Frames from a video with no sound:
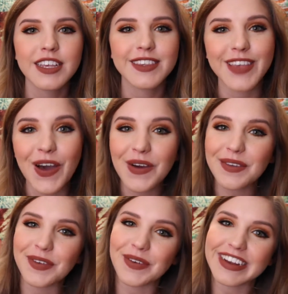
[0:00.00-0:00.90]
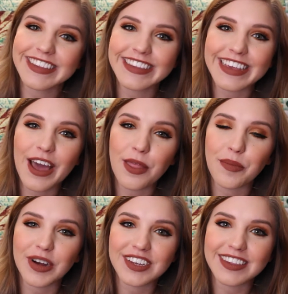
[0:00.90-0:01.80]
So if you want to see all the
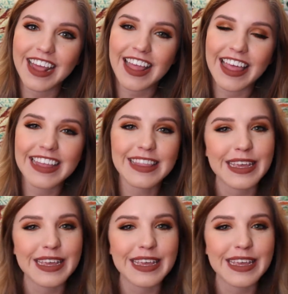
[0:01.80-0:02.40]
brushes that I like,